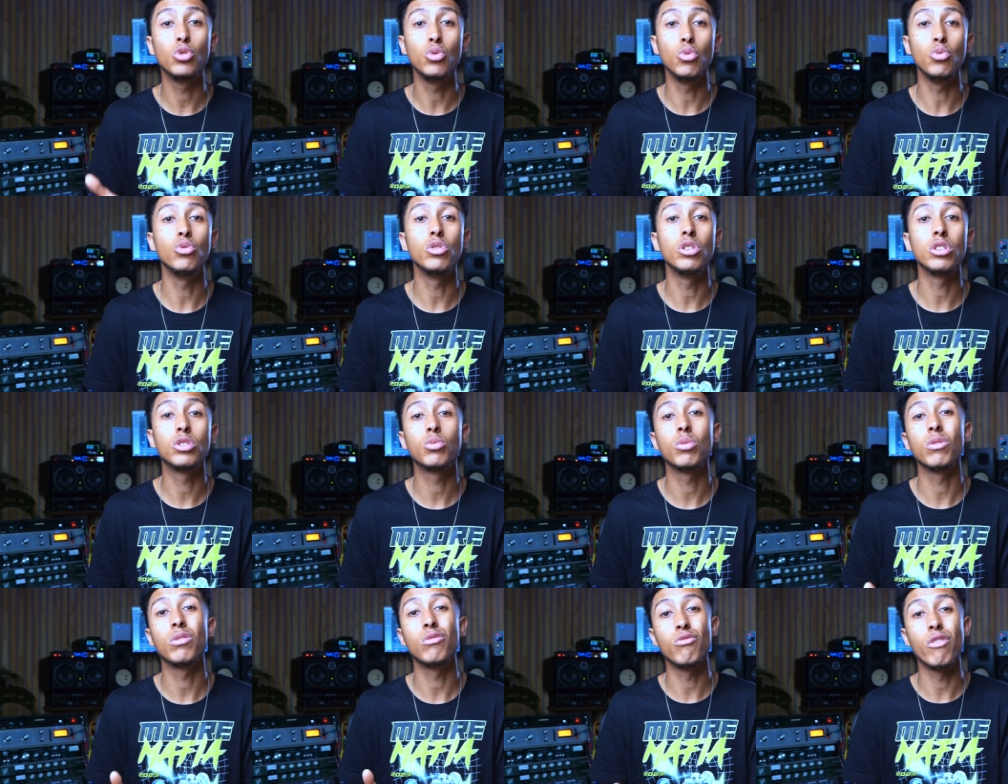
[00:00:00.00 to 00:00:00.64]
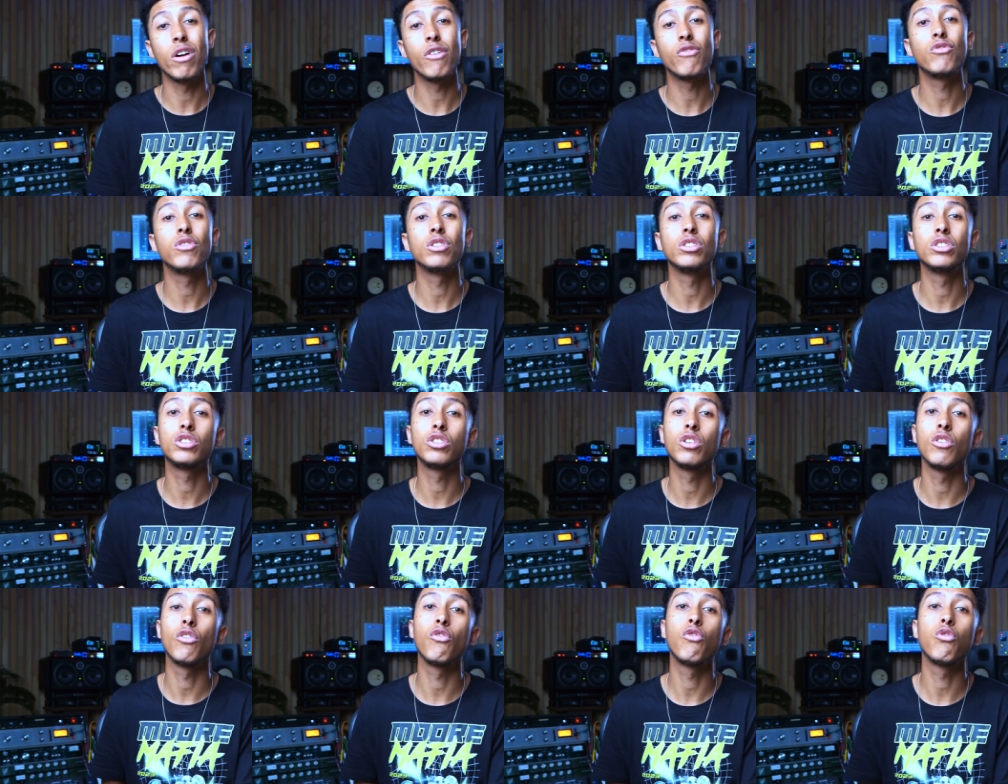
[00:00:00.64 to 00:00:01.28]
Units with Reference
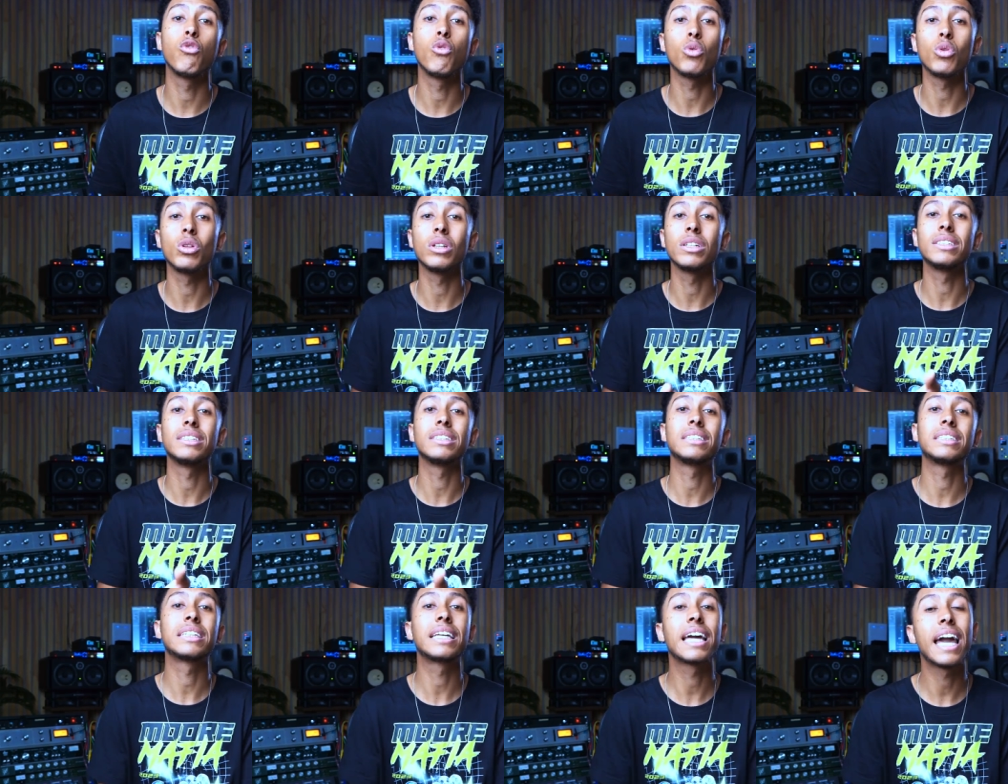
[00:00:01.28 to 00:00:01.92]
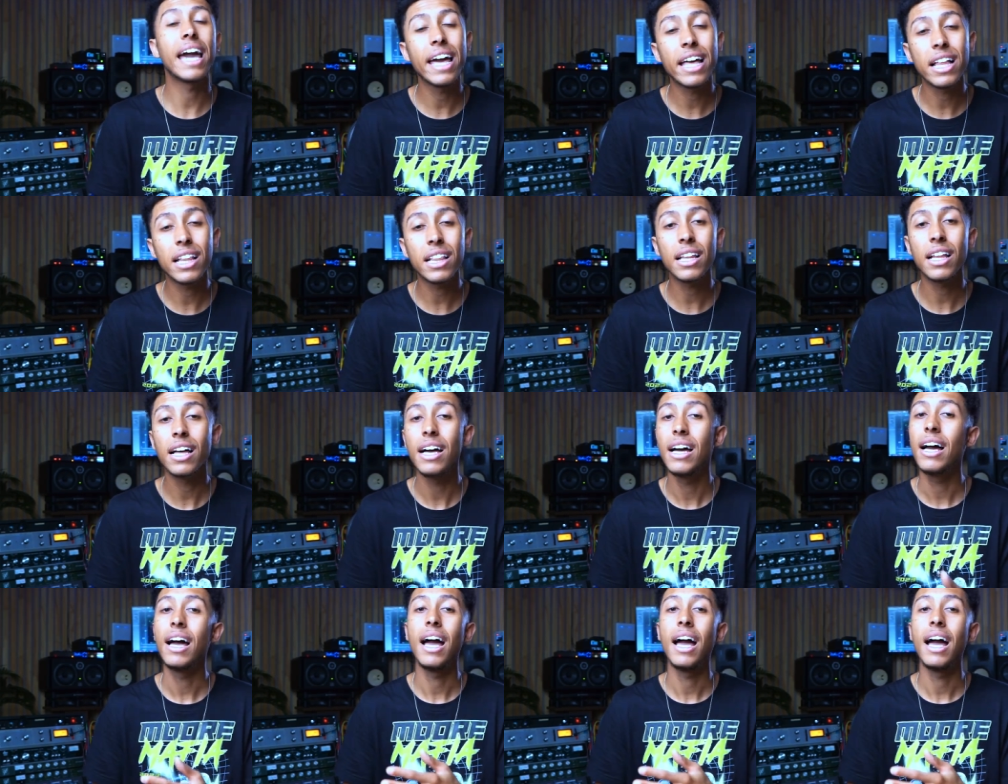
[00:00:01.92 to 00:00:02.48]
to Full Scale.